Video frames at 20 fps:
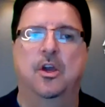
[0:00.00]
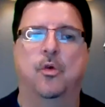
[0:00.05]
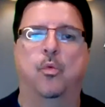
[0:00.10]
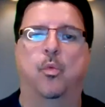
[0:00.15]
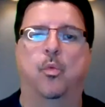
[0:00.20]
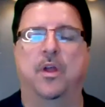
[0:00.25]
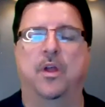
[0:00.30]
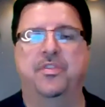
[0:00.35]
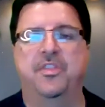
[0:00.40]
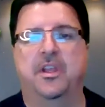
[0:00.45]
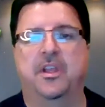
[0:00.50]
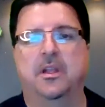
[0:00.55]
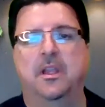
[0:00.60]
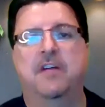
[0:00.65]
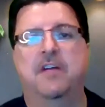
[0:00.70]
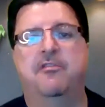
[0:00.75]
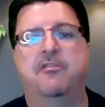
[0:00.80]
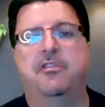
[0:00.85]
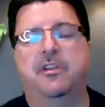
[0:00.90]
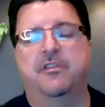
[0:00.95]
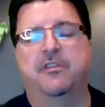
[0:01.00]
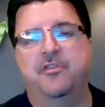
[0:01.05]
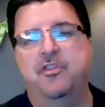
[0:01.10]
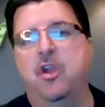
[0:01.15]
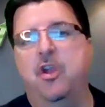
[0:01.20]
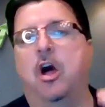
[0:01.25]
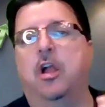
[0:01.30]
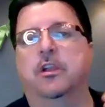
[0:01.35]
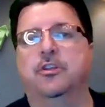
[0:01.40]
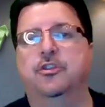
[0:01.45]
what the level of
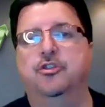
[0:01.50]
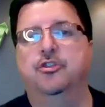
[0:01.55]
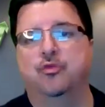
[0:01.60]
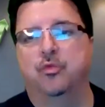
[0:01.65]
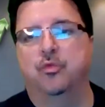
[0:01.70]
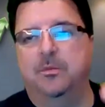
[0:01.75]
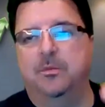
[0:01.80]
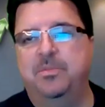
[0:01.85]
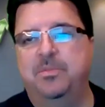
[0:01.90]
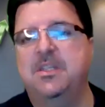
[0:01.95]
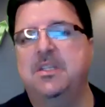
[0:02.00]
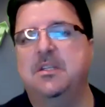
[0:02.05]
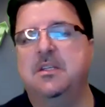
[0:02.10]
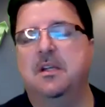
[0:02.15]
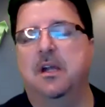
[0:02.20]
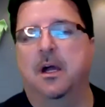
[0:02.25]
knowledge would be